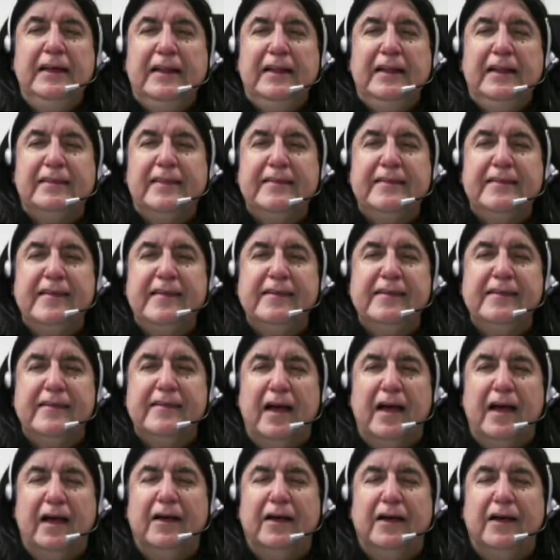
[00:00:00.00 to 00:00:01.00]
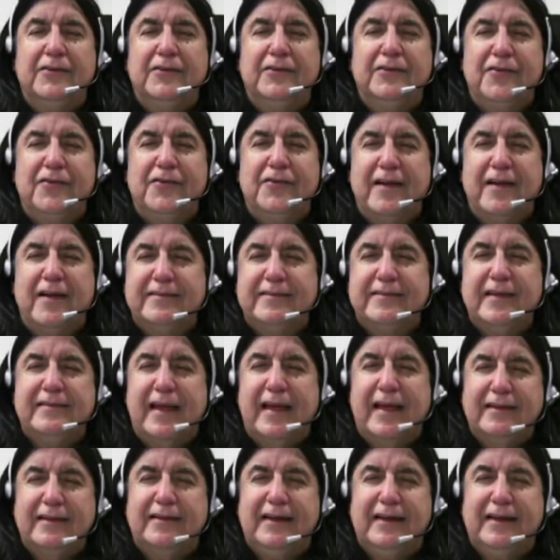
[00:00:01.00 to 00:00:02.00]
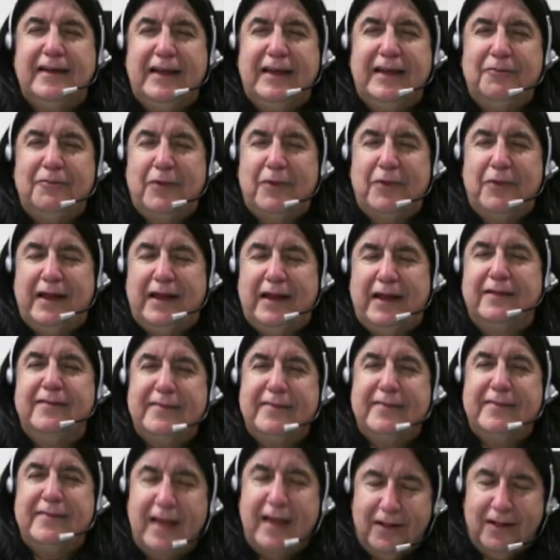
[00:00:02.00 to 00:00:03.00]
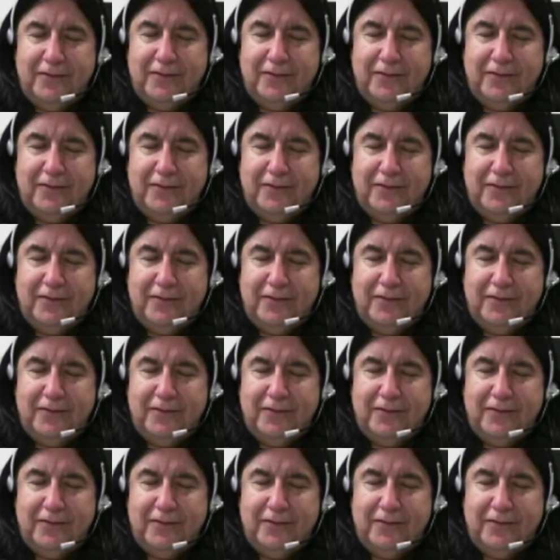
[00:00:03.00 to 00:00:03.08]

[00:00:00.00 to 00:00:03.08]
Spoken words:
This is our transcendentally real self.